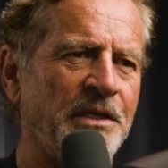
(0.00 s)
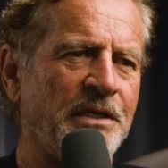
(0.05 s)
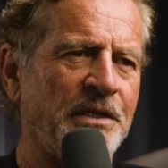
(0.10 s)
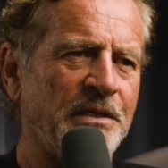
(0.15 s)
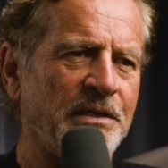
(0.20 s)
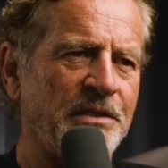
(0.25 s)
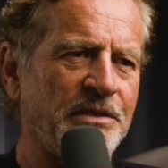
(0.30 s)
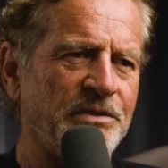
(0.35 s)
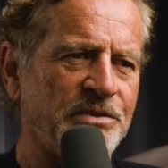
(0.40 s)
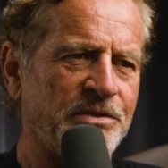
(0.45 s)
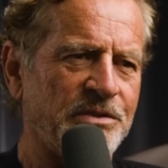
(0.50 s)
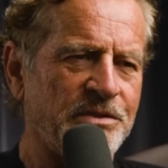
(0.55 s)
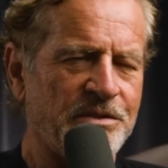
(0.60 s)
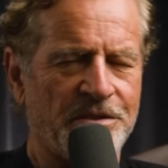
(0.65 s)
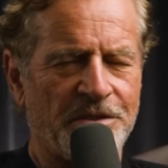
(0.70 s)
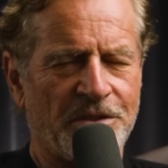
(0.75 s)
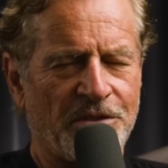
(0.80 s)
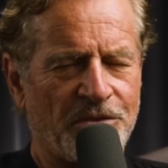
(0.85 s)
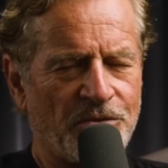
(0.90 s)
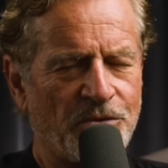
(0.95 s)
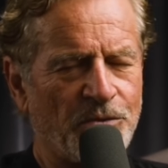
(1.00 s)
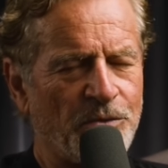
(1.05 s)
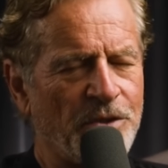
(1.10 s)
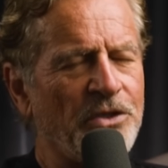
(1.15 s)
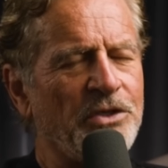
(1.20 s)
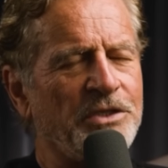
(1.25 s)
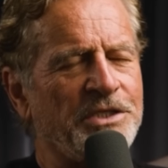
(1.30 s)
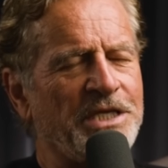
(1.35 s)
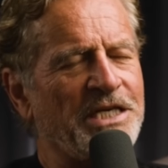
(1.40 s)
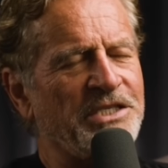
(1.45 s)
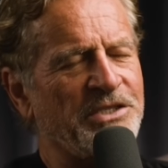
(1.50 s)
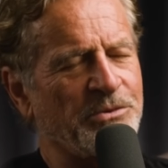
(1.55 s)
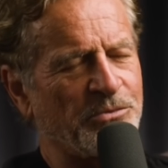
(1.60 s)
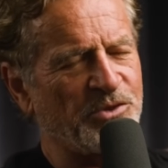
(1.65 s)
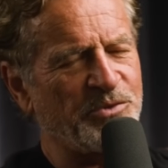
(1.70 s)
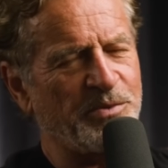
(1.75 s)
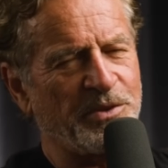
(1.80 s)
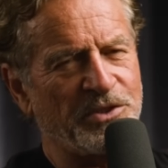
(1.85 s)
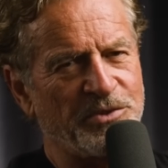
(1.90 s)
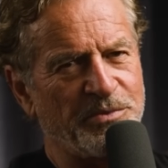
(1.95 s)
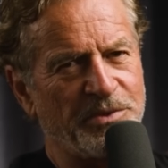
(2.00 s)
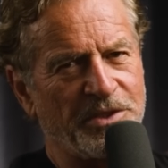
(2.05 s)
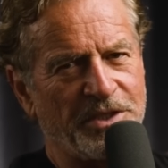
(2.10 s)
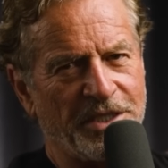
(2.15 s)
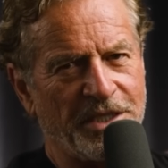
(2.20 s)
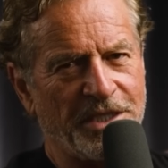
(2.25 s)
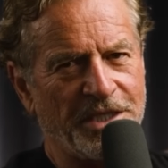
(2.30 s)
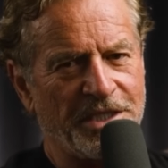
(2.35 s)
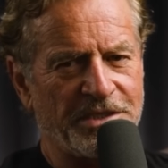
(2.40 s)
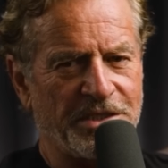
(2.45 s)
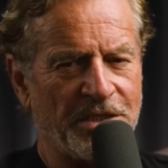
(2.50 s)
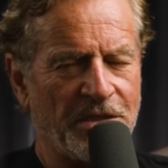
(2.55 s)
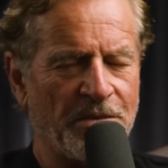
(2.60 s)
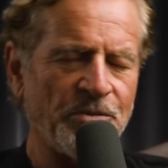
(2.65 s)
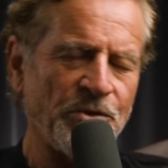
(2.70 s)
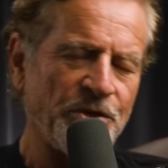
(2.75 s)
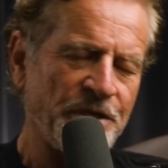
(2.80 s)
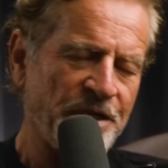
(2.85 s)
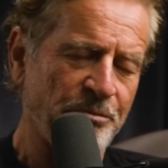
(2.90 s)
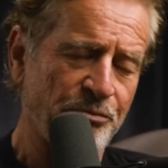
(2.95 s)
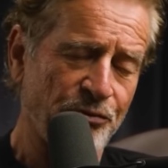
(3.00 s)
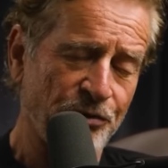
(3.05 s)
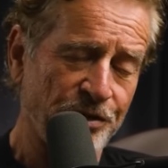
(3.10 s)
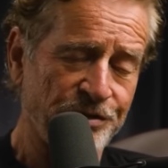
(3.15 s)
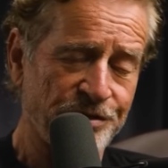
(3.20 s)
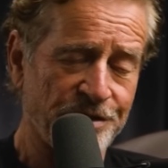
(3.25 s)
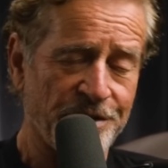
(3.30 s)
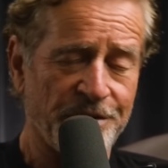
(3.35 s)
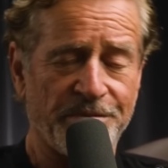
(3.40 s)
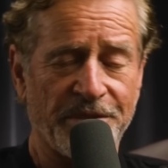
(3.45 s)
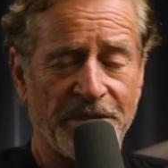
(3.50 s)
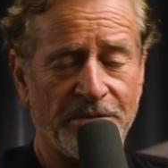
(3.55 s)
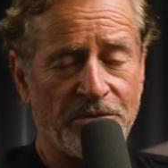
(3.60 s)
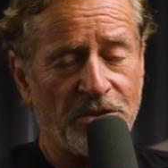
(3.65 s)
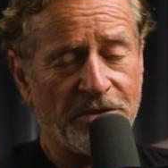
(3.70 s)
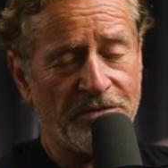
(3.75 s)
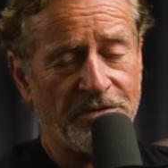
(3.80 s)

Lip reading: It's we got to take some responsibility, I guess. And I'm not here preaching to people like